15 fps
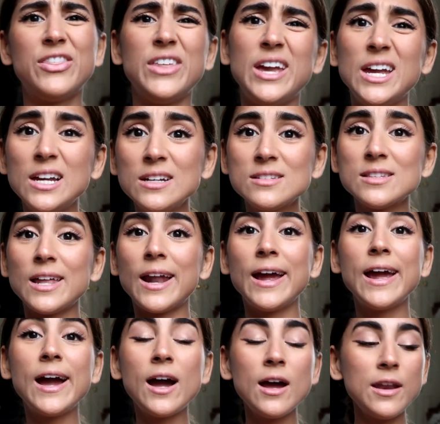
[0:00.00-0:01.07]
things that I
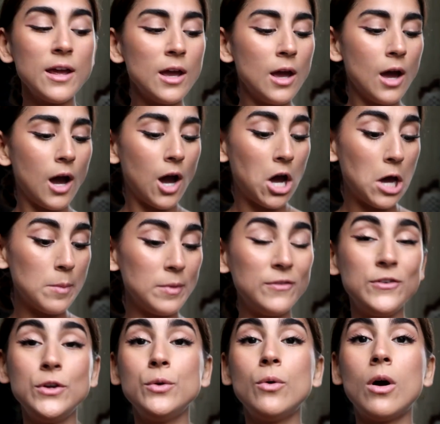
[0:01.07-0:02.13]
had, um,
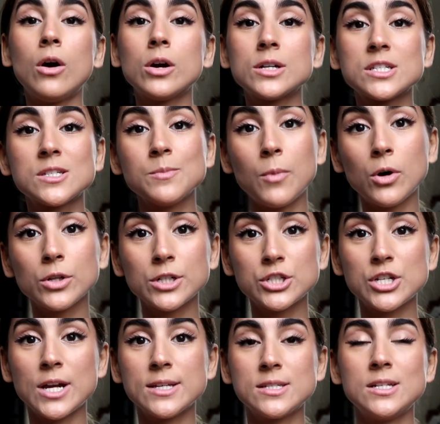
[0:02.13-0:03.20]
if you are smaller
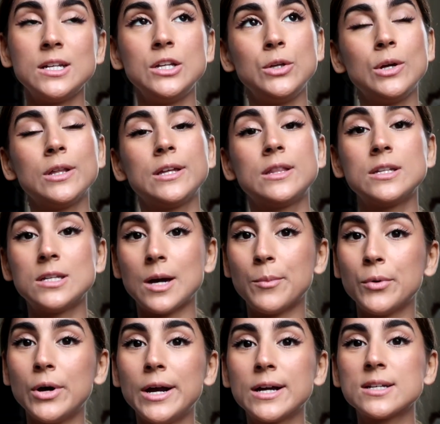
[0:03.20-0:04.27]
chested and you get like the
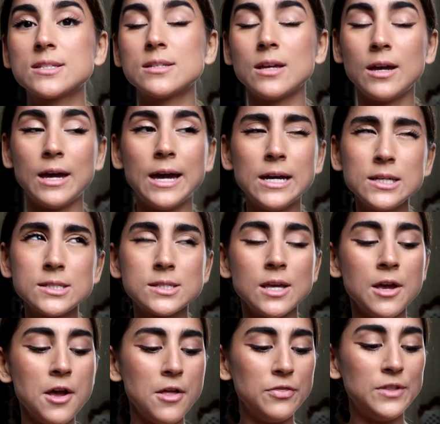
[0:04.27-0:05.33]
double XS,
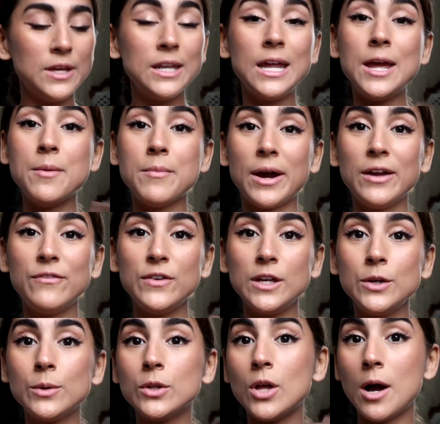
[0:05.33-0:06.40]
then it might fit
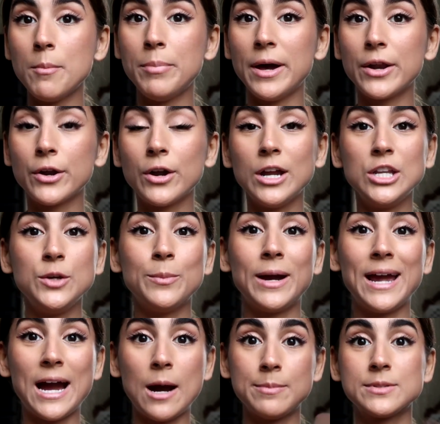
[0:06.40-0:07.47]
you a lot better and you
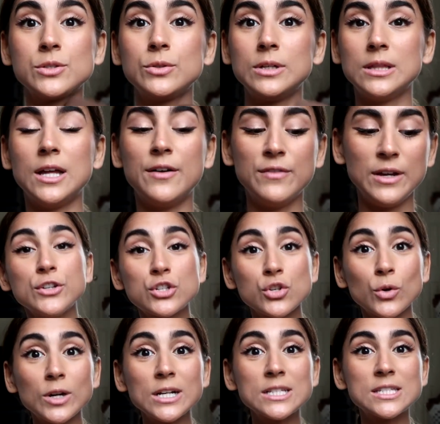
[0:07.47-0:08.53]
might absolutely love it. The
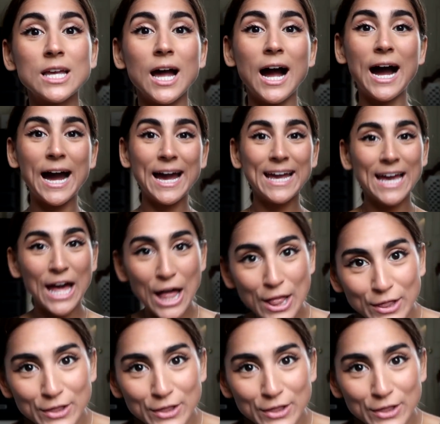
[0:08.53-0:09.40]
shorts, I